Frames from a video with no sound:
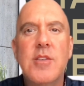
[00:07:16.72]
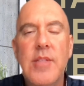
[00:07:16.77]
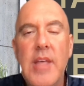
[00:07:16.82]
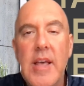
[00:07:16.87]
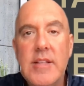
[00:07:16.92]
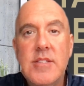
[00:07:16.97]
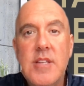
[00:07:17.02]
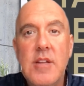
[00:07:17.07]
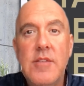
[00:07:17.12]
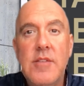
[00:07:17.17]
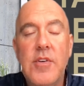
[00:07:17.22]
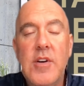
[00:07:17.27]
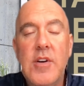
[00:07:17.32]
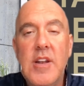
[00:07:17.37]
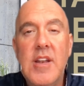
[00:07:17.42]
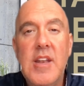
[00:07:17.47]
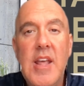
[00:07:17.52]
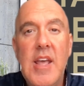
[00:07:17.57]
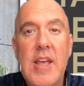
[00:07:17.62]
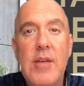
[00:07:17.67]
So that's it for
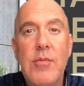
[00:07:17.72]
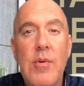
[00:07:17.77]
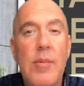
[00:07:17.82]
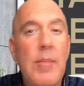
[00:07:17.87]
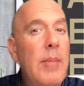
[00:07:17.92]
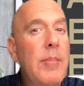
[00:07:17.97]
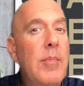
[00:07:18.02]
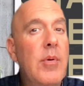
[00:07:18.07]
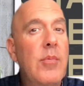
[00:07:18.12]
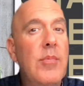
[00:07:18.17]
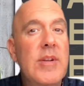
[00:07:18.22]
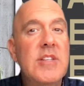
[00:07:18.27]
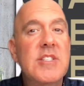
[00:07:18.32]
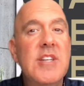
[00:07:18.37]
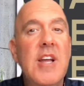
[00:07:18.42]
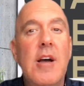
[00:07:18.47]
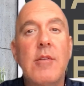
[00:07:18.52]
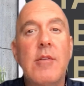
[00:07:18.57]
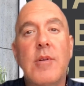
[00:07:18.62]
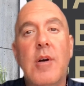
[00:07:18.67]
today. Remember,
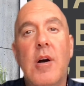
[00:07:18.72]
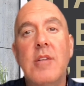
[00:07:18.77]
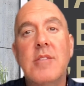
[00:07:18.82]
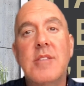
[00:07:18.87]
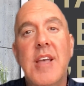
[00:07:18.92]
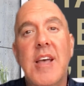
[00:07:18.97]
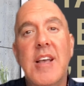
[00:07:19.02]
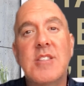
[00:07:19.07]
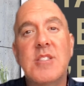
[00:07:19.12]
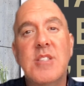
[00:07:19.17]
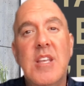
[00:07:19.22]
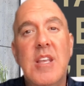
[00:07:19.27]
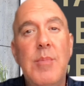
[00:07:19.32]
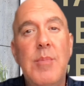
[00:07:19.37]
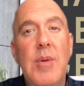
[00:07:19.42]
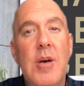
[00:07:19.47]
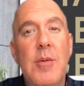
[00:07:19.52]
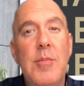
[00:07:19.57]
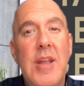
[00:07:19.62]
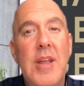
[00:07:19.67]
reach out, call, text,
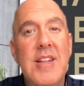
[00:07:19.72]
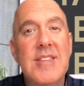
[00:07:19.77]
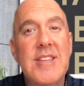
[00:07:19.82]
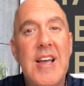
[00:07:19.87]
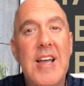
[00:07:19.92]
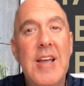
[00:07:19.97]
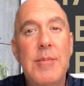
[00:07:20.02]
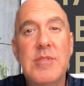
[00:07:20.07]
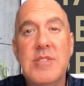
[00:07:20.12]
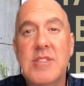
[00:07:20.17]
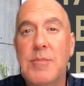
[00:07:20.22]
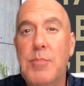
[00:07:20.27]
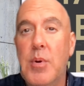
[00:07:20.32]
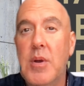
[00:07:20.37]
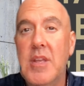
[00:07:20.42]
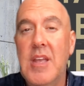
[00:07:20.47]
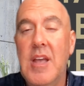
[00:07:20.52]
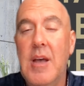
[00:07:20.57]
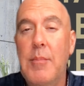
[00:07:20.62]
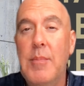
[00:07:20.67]
email me anytime. I'll
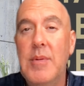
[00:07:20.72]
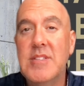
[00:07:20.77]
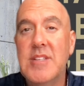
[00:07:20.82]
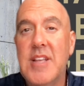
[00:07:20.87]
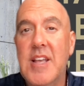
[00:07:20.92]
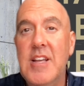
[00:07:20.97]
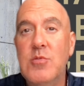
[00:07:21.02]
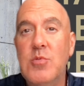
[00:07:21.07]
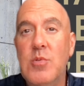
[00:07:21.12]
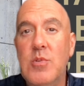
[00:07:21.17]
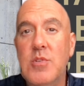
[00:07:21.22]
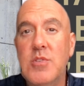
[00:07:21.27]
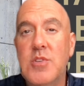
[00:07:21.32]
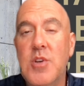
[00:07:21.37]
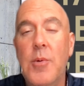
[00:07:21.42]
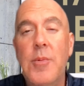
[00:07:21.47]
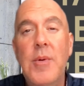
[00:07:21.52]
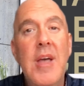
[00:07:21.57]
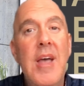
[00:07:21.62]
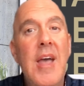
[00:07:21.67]
put you on my schedule.
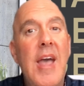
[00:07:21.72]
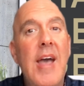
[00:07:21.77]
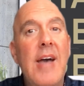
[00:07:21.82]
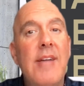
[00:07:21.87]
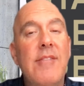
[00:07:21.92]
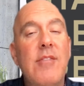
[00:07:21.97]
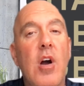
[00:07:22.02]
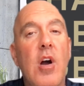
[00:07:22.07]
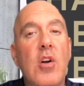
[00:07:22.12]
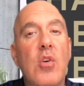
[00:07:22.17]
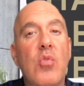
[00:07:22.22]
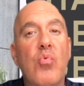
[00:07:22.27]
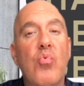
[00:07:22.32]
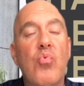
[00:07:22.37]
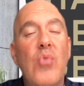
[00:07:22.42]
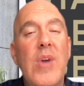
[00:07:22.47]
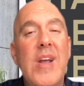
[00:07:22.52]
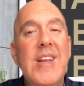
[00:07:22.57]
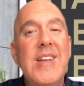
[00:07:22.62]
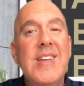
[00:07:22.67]
So have a
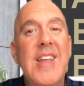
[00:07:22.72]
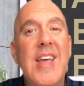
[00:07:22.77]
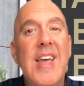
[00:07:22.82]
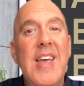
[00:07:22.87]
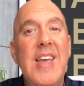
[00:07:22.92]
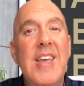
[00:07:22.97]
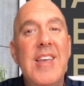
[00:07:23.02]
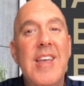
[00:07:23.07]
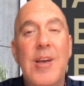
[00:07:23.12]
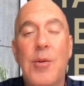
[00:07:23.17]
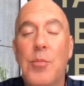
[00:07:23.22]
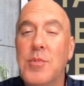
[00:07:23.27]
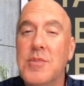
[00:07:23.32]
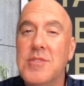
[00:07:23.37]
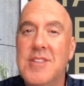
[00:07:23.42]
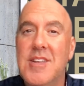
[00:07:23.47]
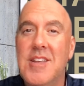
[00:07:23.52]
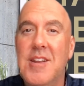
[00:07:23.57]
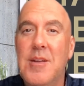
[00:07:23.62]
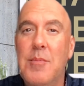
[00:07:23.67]
great day and we'll
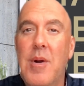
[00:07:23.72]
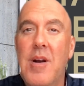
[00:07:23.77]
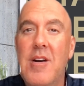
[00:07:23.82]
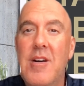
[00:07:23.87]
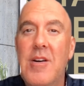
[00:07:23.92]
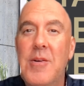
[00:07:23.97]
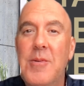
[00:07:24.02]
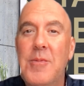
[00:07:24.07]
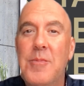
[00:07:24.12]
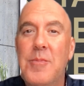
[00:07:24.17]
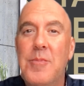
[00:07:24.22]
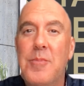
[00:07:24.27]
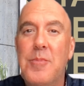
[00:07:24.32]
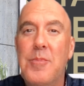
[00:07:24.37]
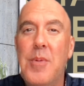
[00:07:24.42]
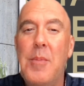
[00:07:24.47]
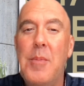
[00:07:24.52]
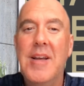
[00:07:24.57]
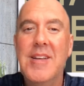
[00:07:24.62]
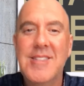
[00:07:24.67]
see you tomorrow.
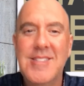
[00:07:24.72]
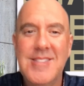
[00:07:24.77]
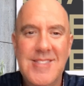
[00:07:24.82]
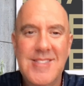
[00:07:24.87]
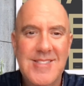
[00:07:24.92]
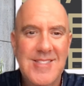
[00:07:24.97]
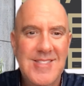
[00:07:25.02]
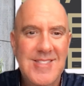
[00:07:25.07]
Bye-bye.